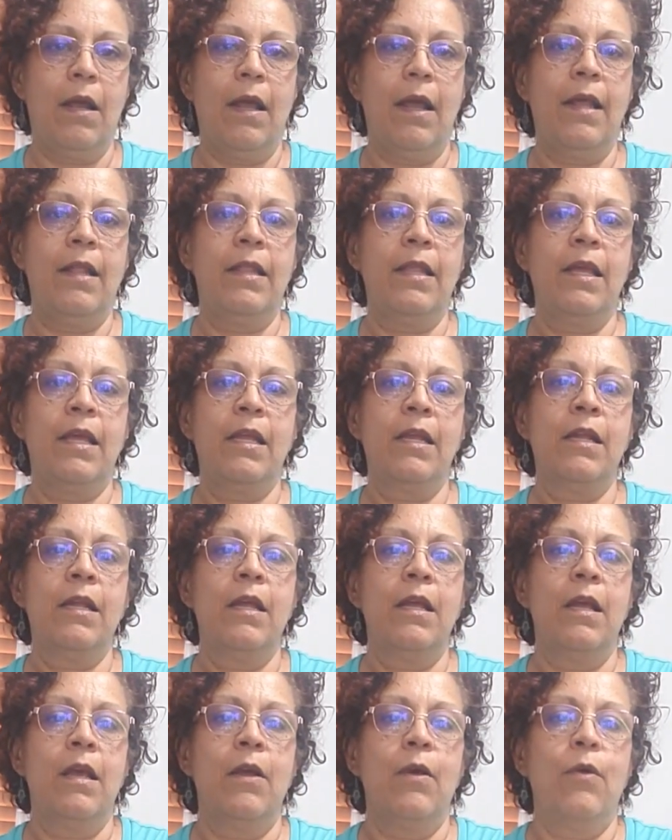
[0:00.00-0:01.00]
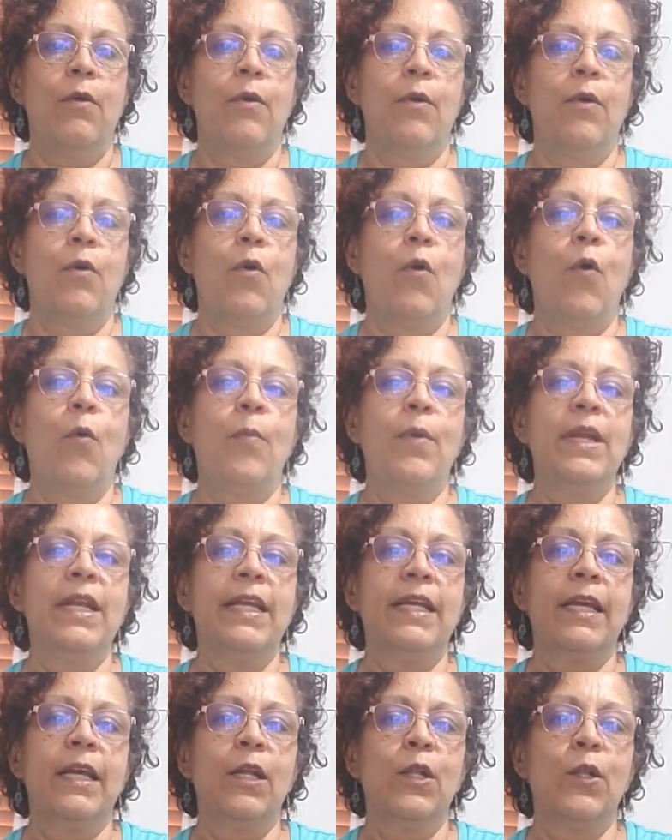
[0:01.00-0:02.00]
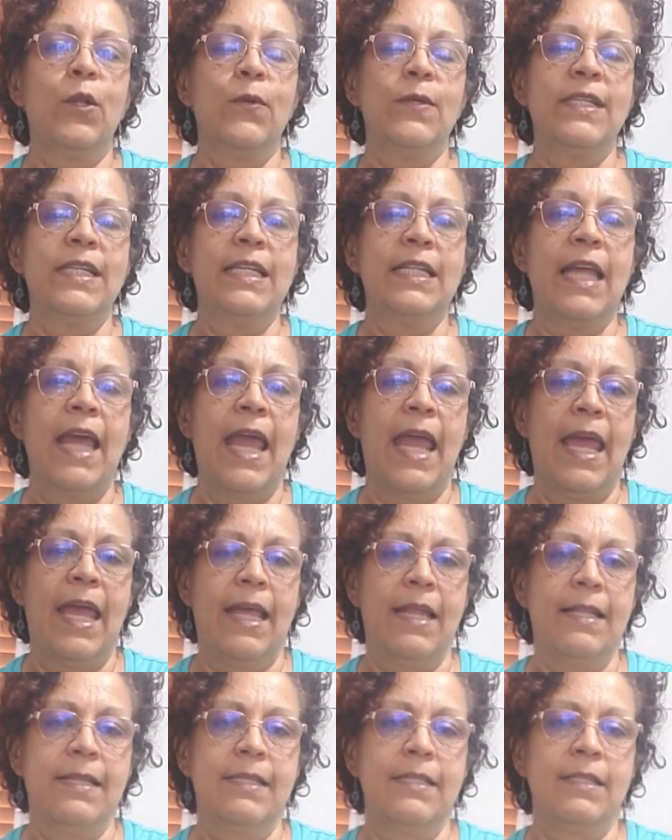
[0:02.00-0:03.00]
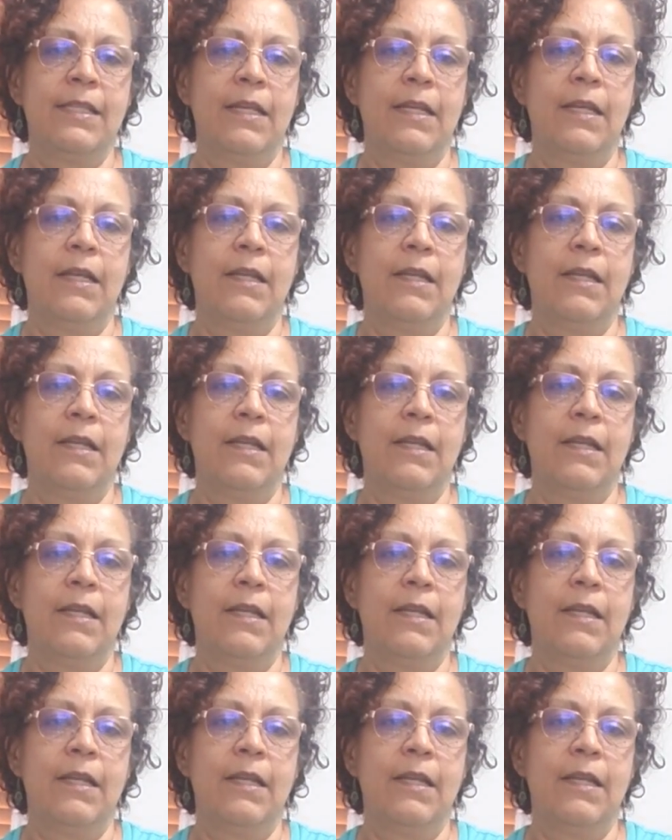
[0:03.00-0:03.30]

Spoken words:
And then opening and closing the hands